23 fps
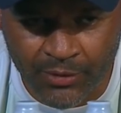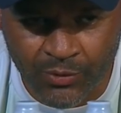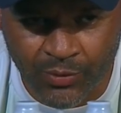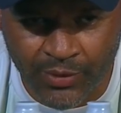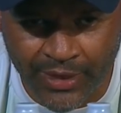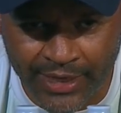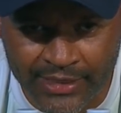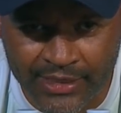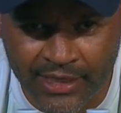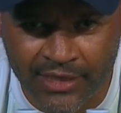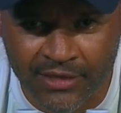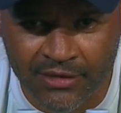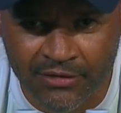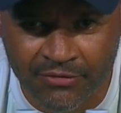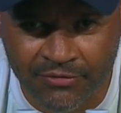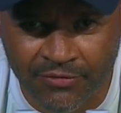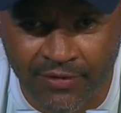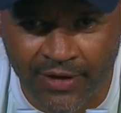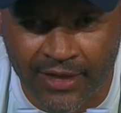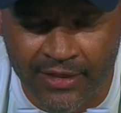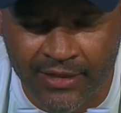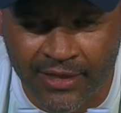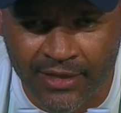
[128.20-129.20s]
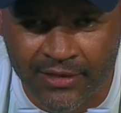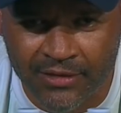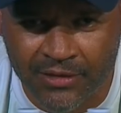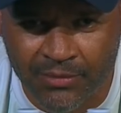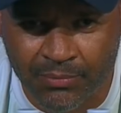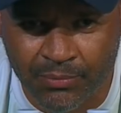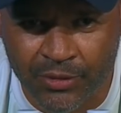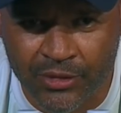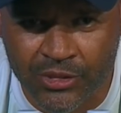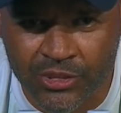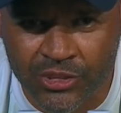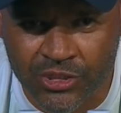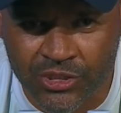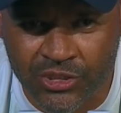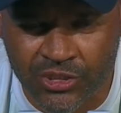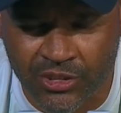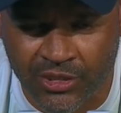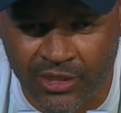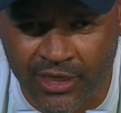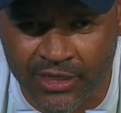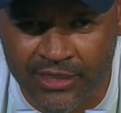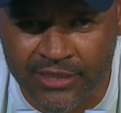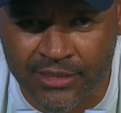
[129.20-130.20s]
we identified that the pitch
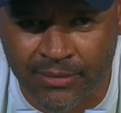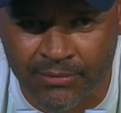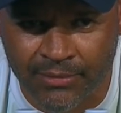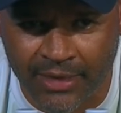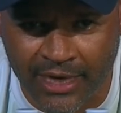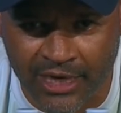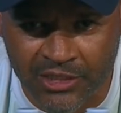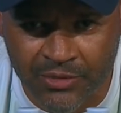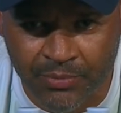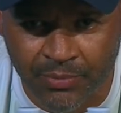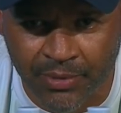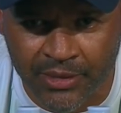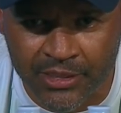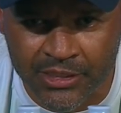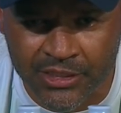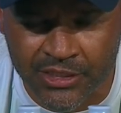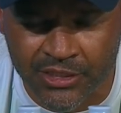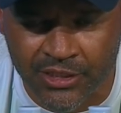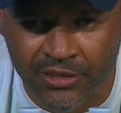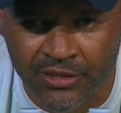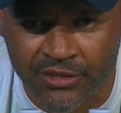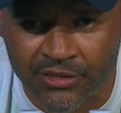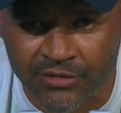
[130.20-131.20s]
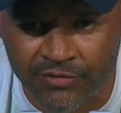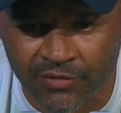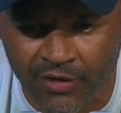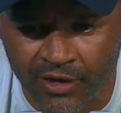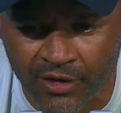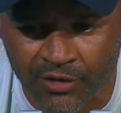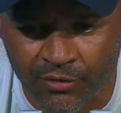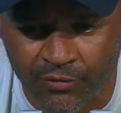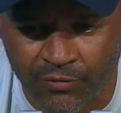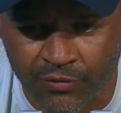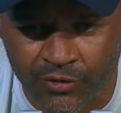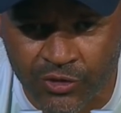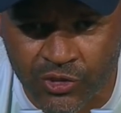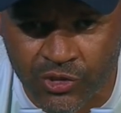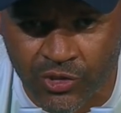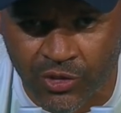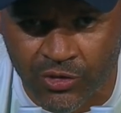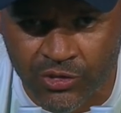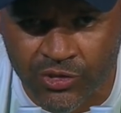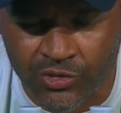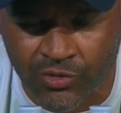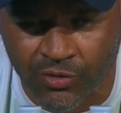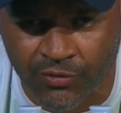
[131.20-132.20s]
still had some nice space in it. There's value for
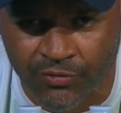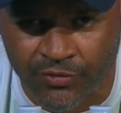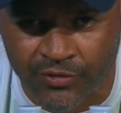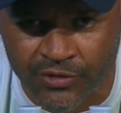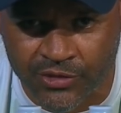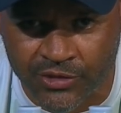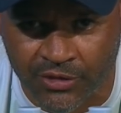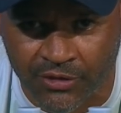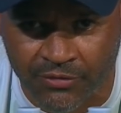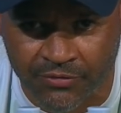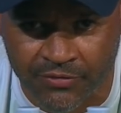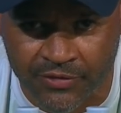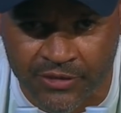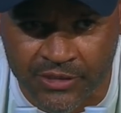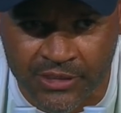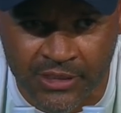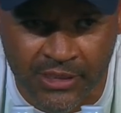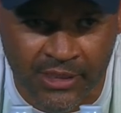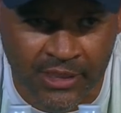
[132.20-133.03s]
shots off the surface.